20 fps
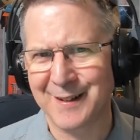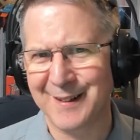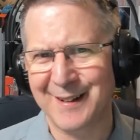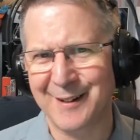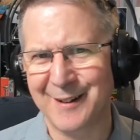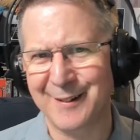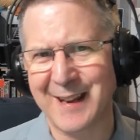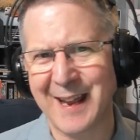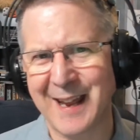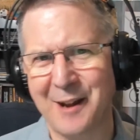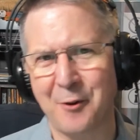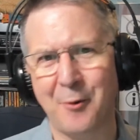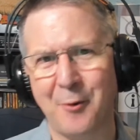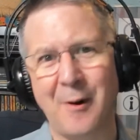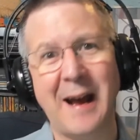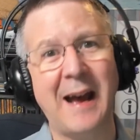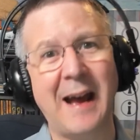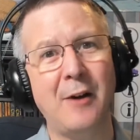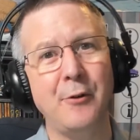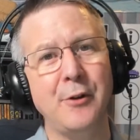Okay, or
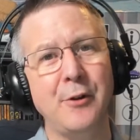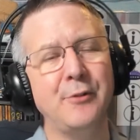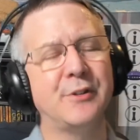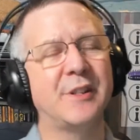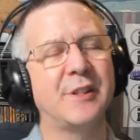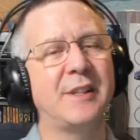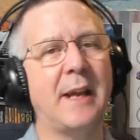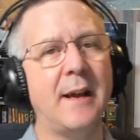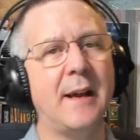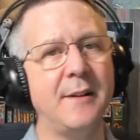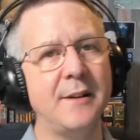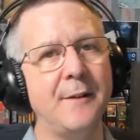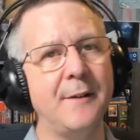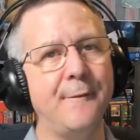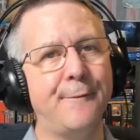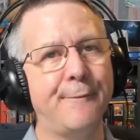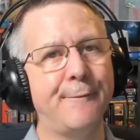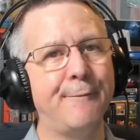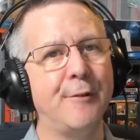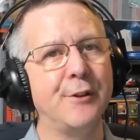how you stand in
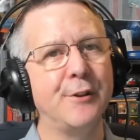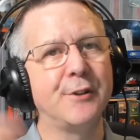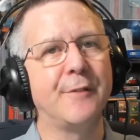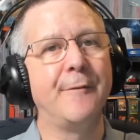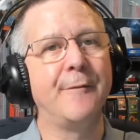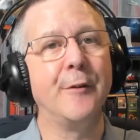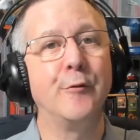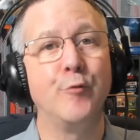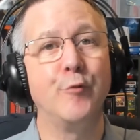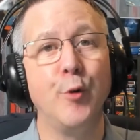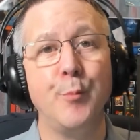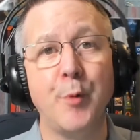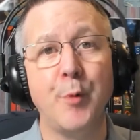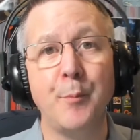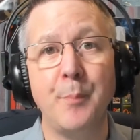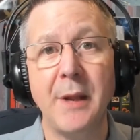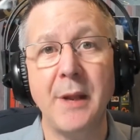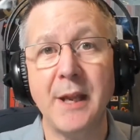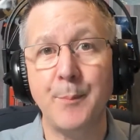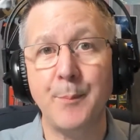front of a group
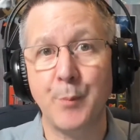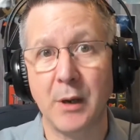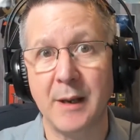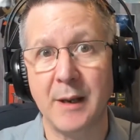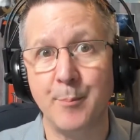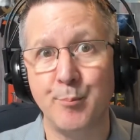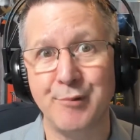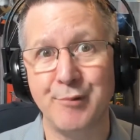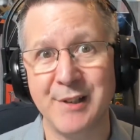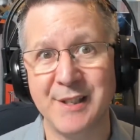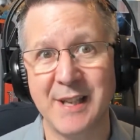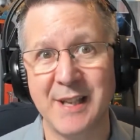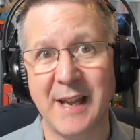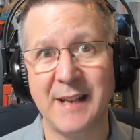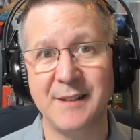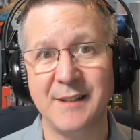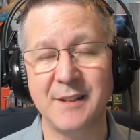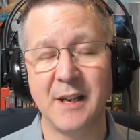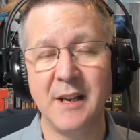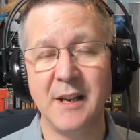of people and
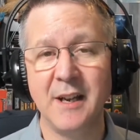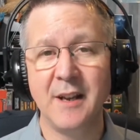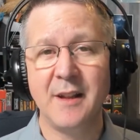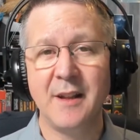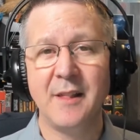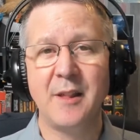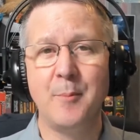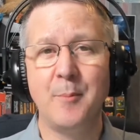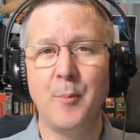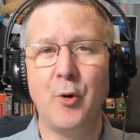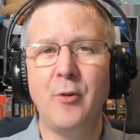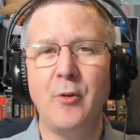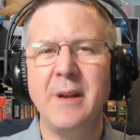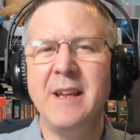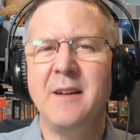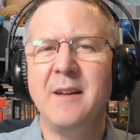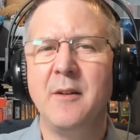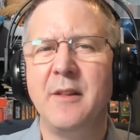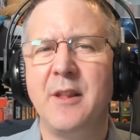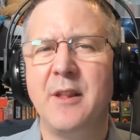present. The
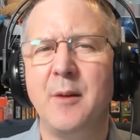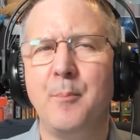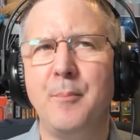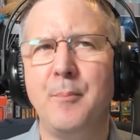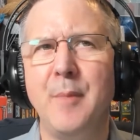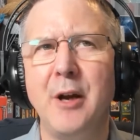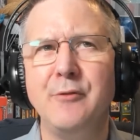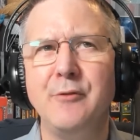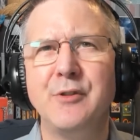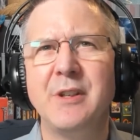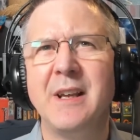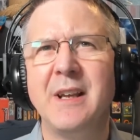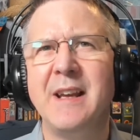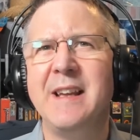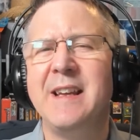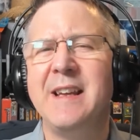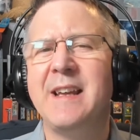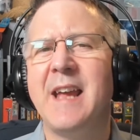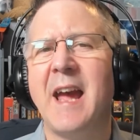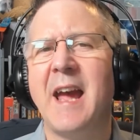most
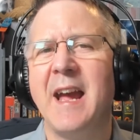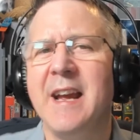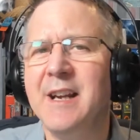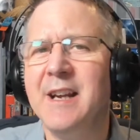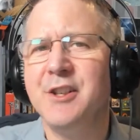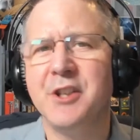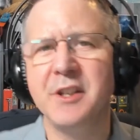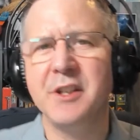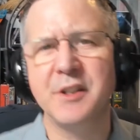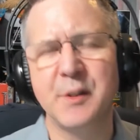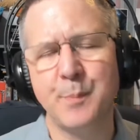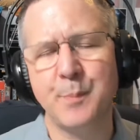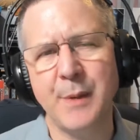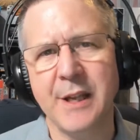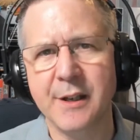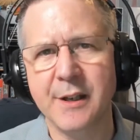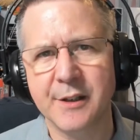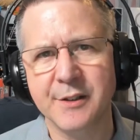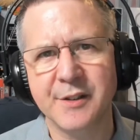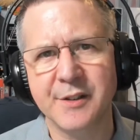engaging
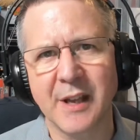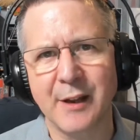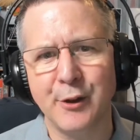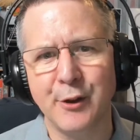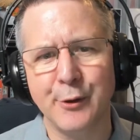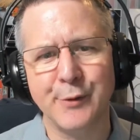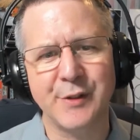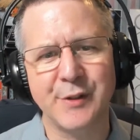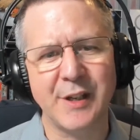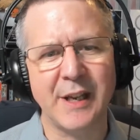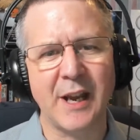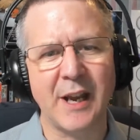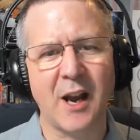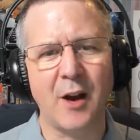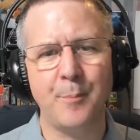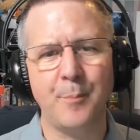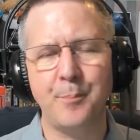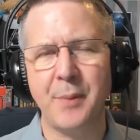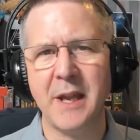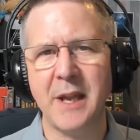speakers that you see
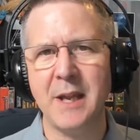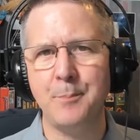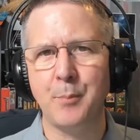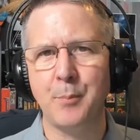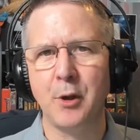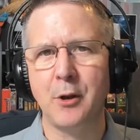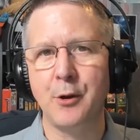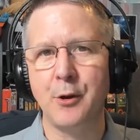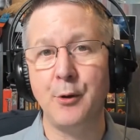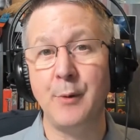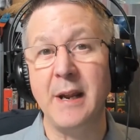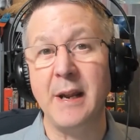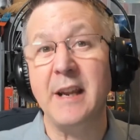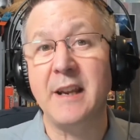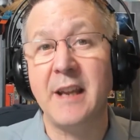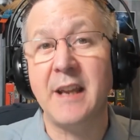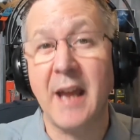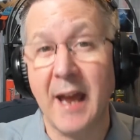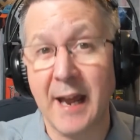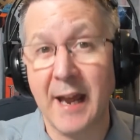are people who
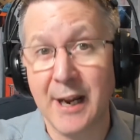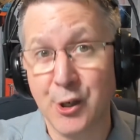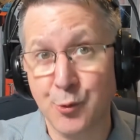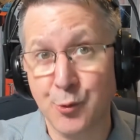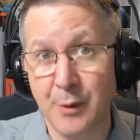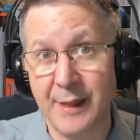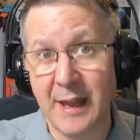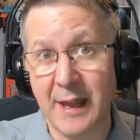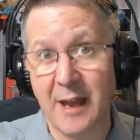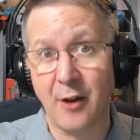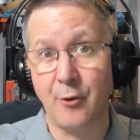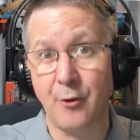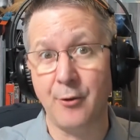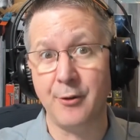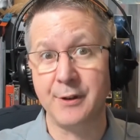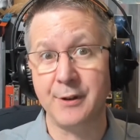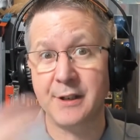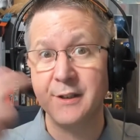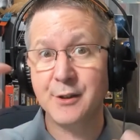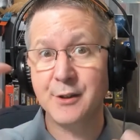engage with their
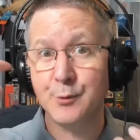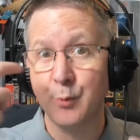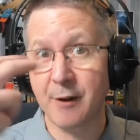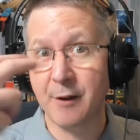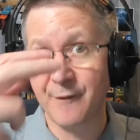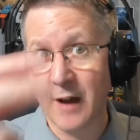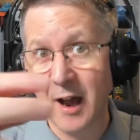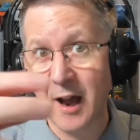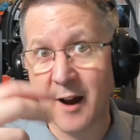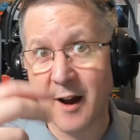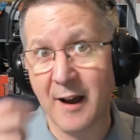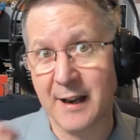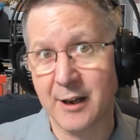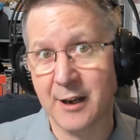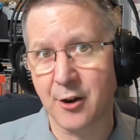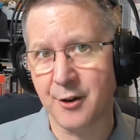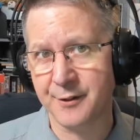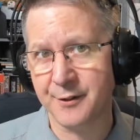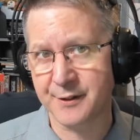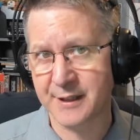audience with eye
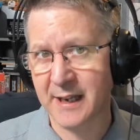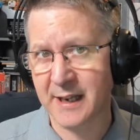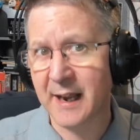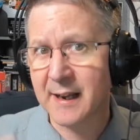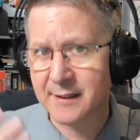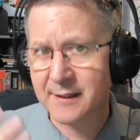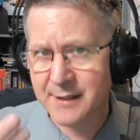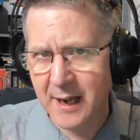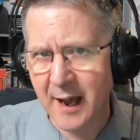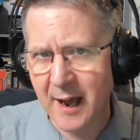contact,